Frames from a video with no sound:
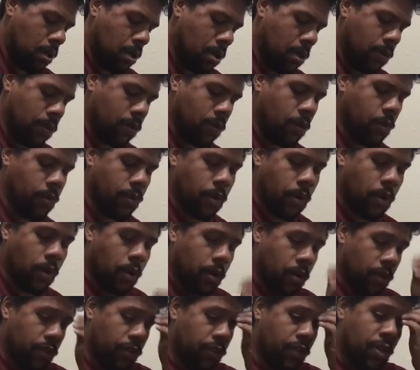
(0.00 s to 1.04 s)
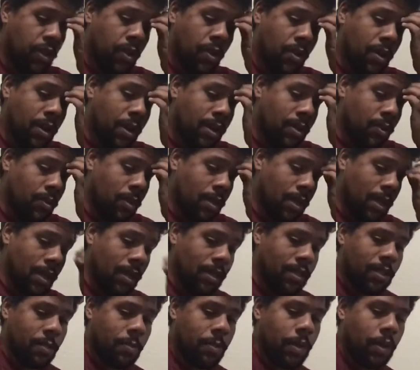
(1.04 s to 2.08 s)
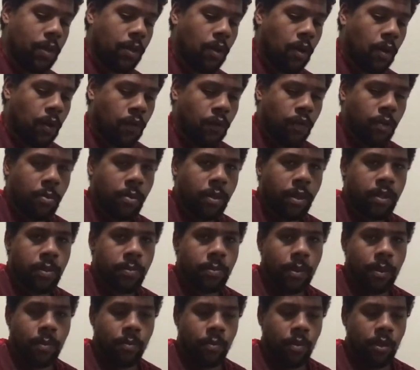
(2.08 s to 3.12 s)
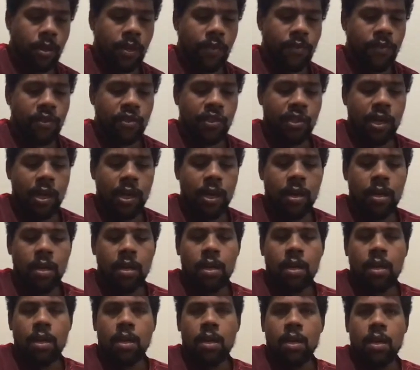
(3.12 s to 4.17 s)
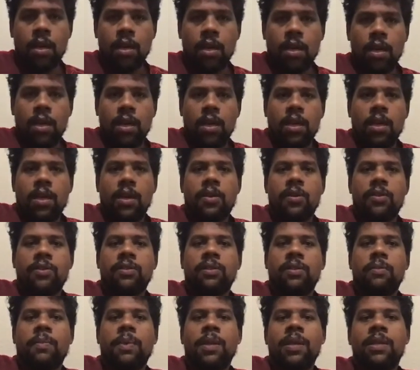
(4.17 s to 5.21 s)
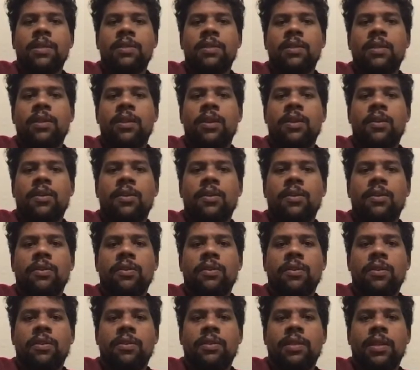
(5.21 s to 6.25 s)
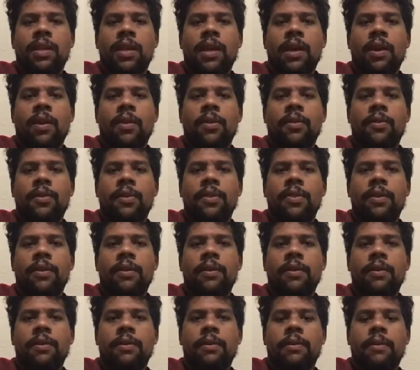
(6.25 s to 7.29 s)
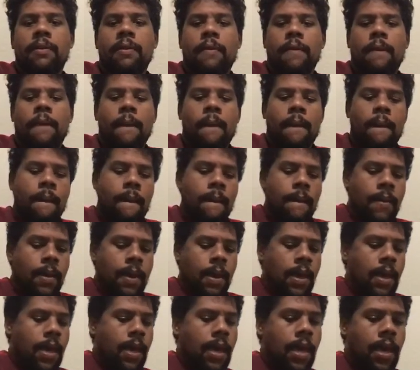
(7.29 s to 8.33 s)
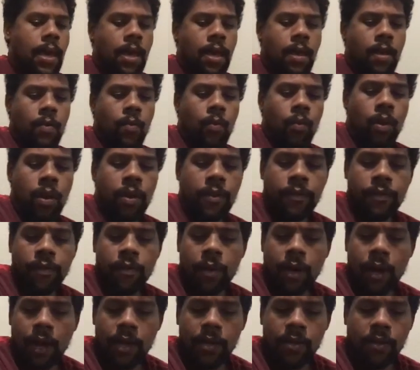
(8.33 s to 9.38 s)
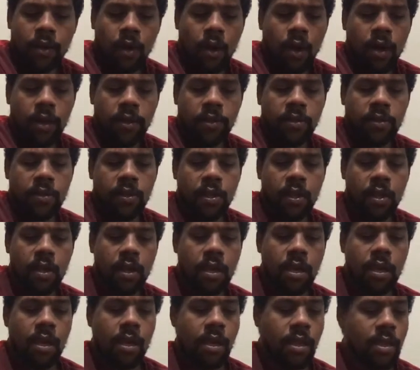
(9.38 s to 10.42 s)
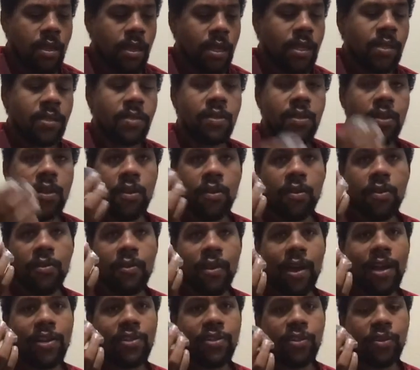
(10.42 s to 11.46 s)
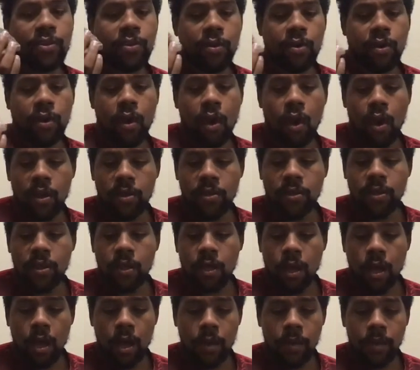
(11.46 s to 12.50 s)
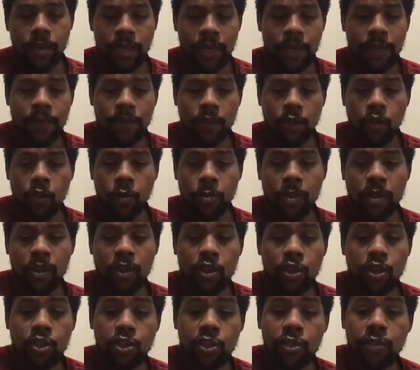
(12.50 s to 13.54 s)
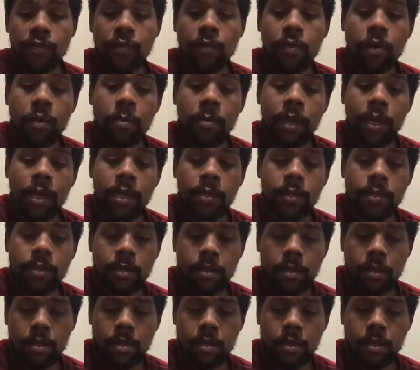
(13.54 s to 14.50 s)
This is going to be hard to show you guys without spilling all over the place, but I'm going to give it a shot. Here's the minis in here. You see how they're in there? And whenever I toss these in here, they're actually going to give a little bit of cushion for the minis.